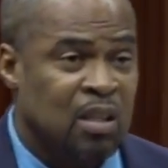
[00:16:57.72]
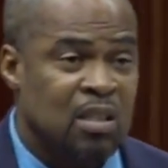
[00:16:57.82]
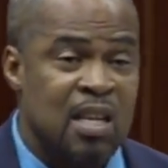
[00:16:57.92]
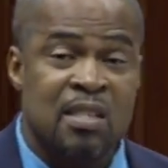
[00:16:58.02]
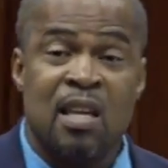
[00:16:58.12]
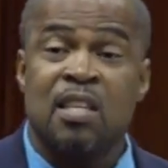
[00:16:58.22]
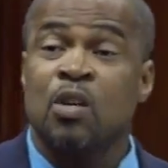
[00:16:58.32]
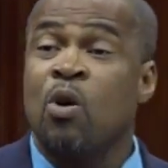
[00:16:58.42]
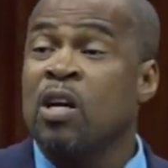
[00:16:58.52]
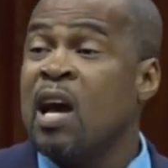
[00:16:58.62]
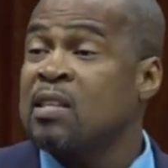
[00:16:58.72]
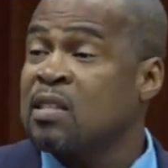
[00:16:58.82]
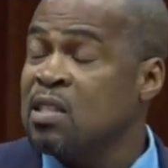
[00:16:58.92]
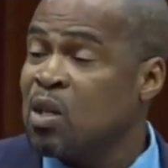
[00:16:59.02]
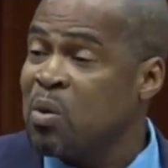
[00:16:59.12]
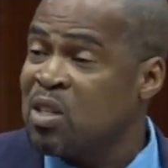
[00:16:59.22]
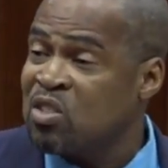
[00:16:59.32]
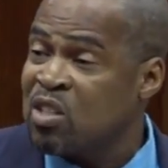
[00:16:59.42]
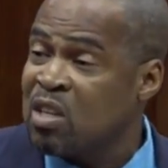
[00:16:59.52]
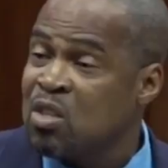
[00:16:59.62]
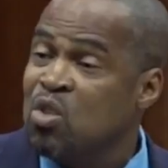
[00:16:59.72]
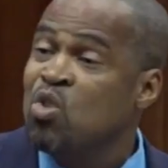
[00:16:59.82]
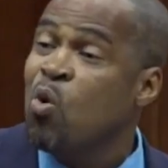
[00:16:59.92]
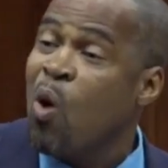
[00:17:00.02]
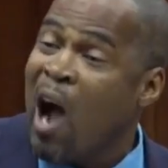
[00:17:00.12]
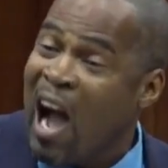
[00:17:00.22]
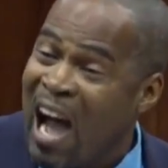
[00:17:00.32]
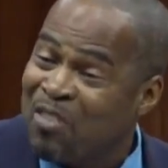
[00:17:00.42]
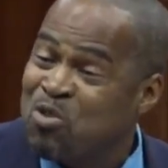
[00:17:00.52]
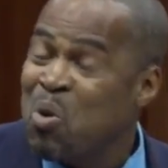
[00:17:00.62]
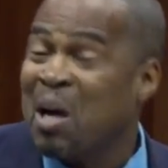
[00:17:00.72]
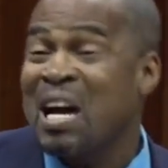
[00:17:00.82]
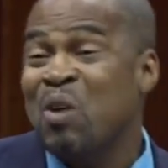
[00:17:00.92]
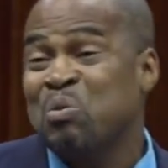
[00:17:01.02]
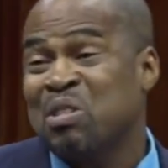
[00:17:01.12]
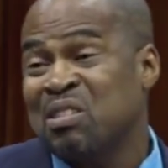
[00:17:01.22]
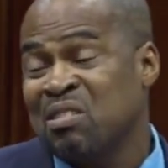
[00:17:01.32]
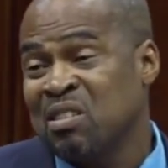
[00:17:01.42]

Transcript: There's nothing wrong in asking the question. You have to account.